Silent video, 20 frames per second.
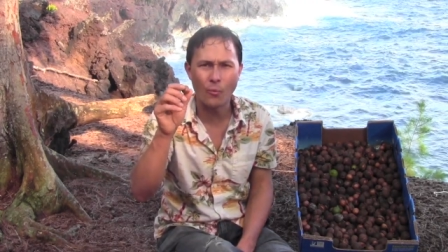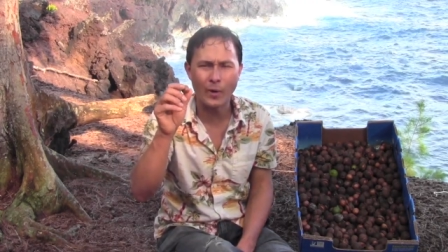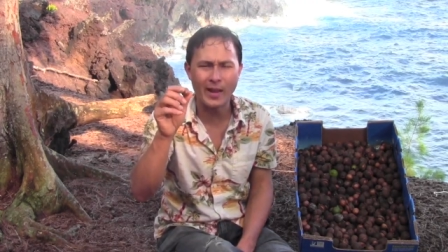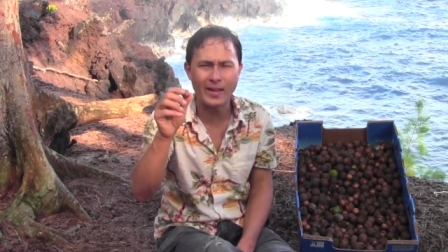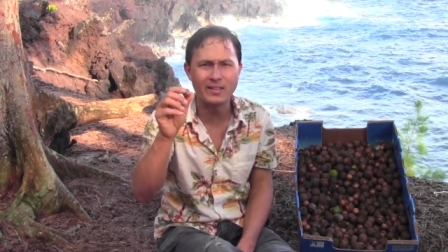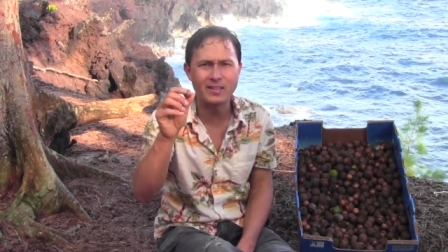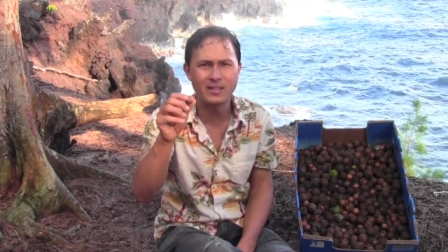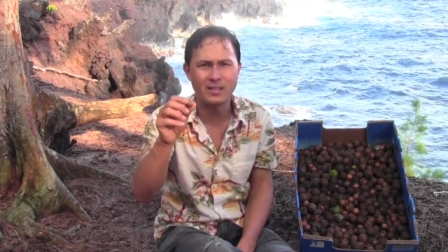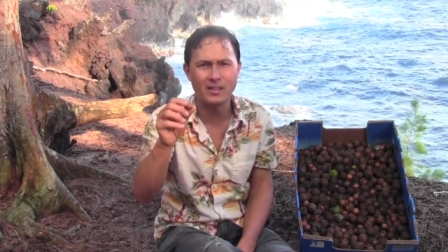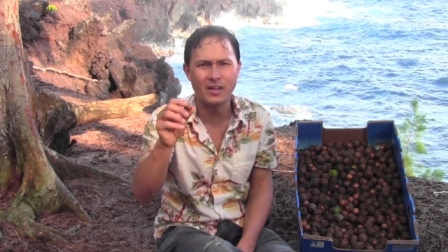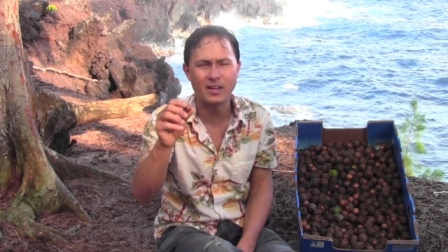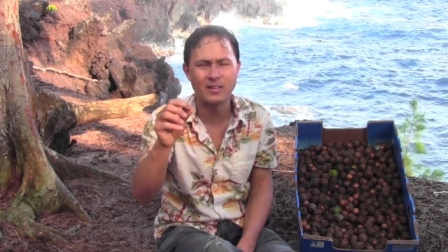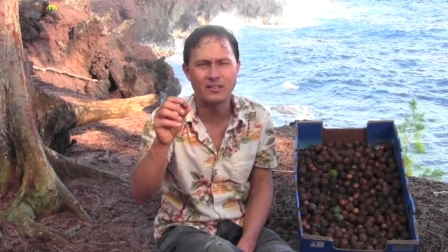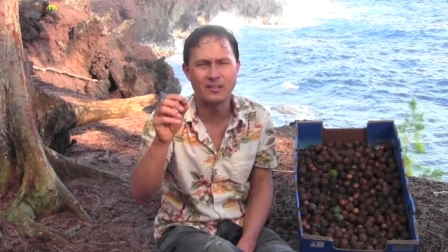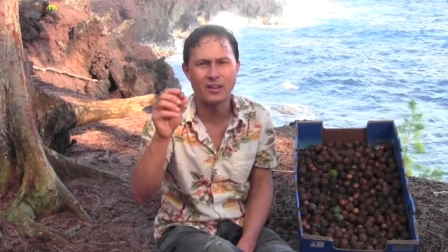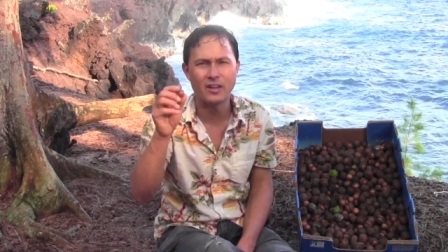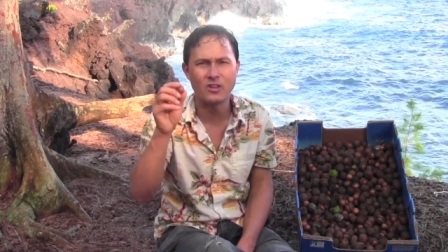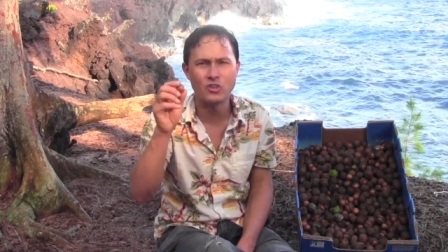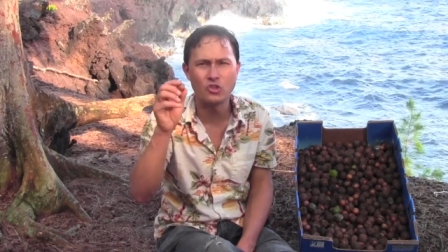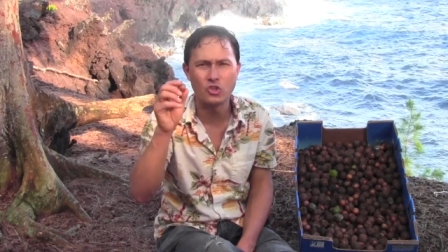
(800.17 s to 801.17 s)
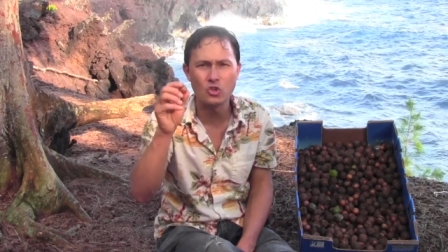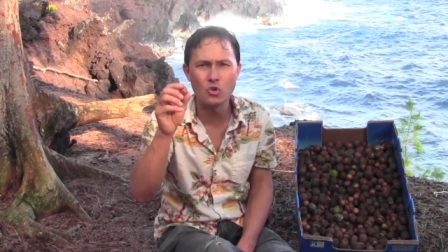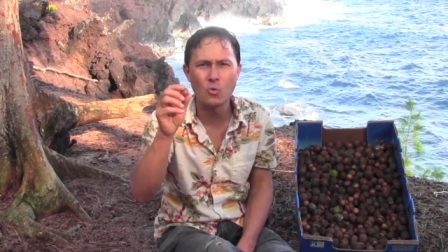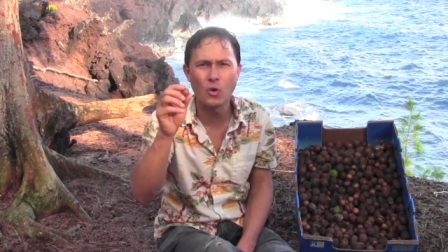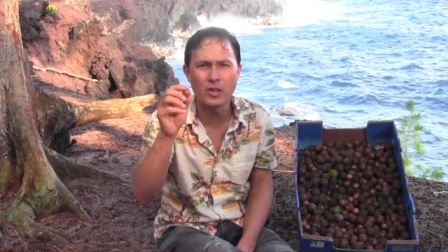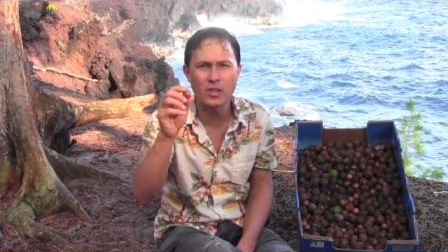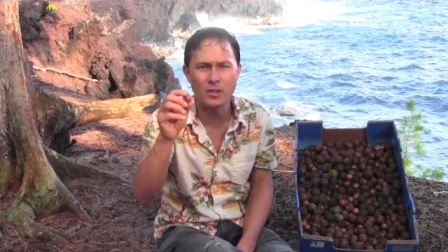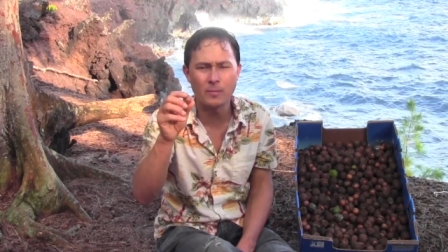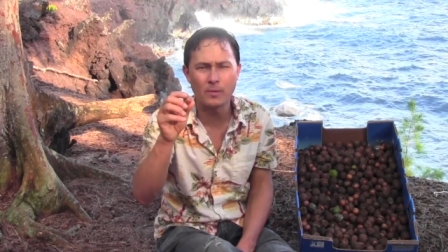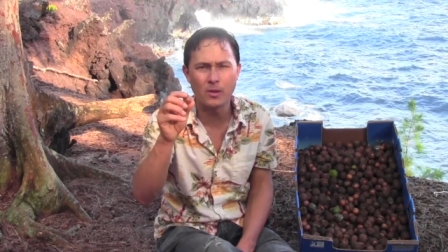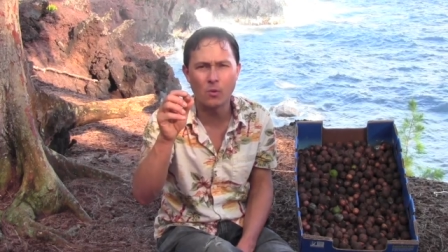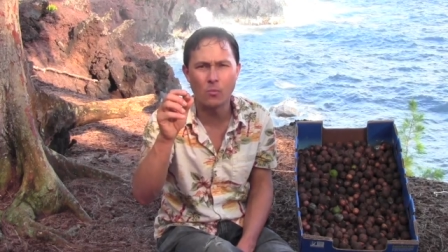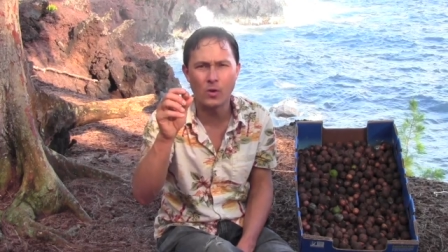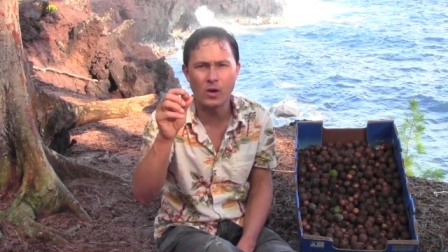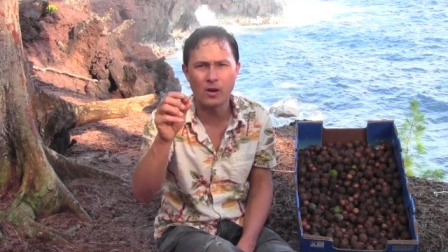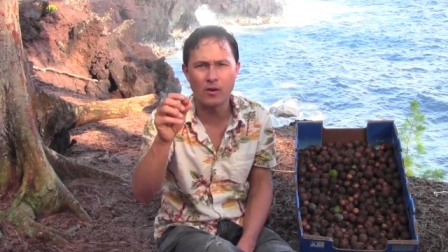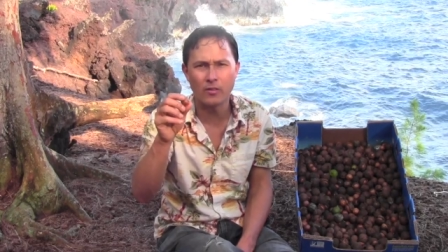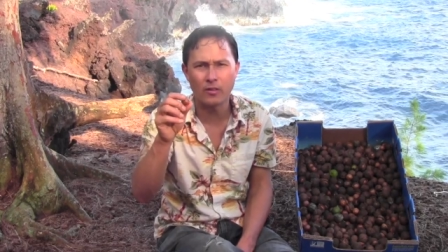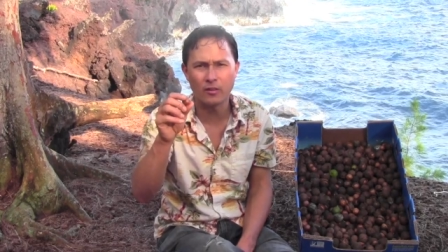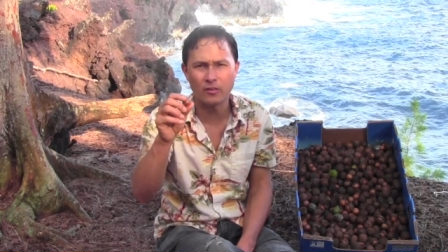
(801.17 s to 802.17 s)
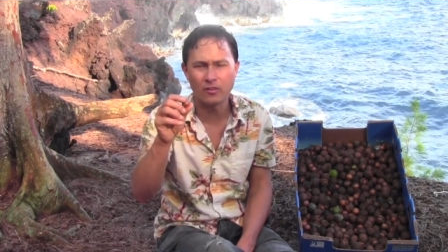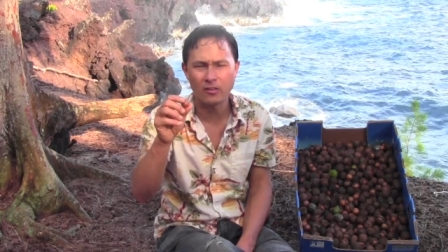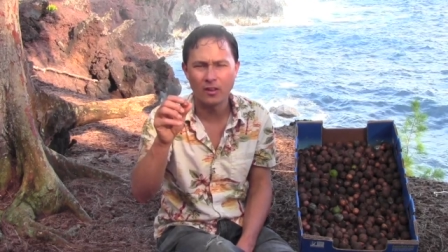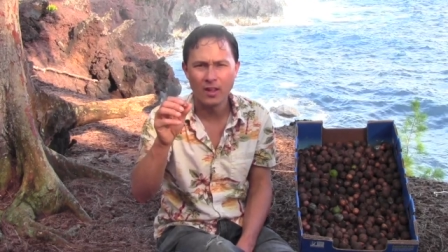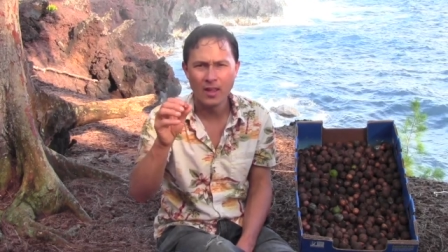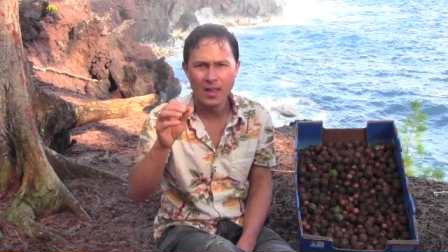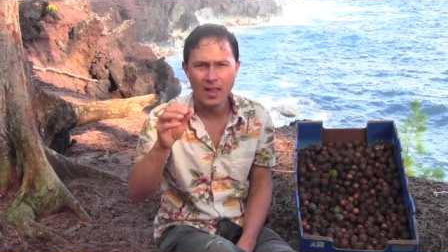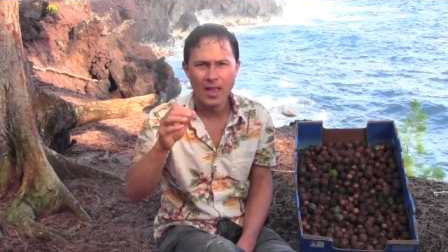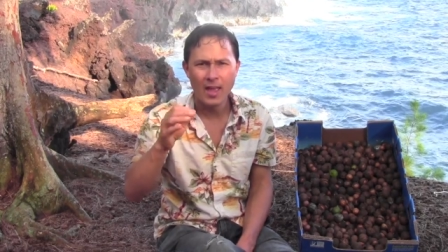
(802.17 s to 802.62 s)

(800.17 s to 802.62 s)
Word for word: rancid nuts. And I do want you to be aware of this.